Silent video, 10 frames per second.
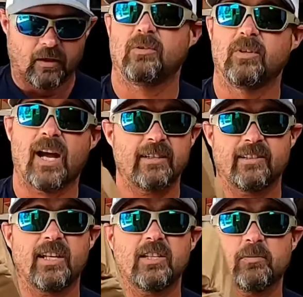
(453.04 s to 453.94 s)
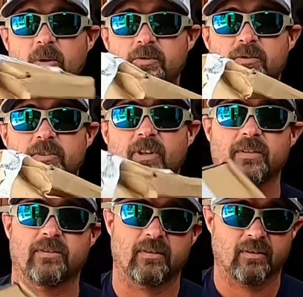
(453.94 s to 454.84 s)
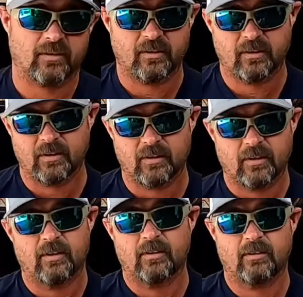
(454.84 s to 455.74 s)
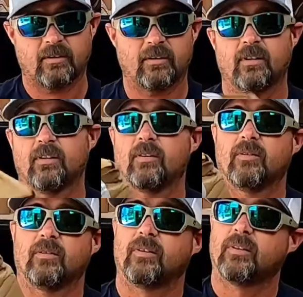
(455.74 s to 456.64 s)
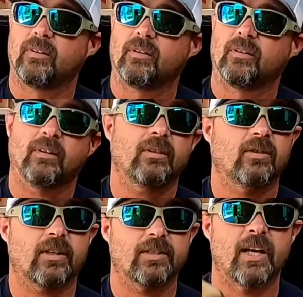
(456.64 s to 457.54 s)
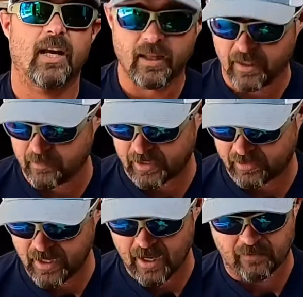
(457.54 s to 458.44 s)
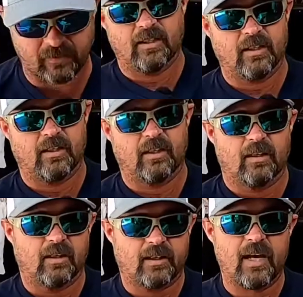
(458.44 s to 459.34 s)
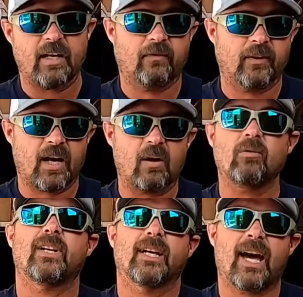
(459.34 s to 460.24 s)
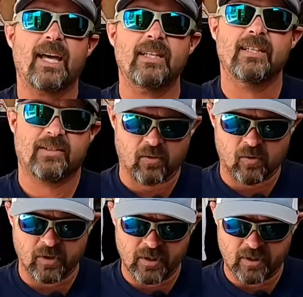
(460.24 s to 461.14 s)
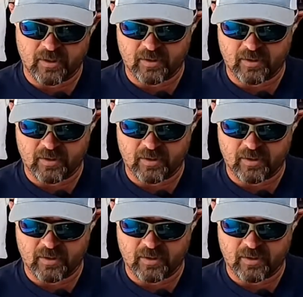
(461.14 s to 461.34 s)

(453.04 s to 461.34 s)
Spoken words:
United States Postal Service. I'm crushing the hell out of my stuff. Kind of forgot what I got in this order.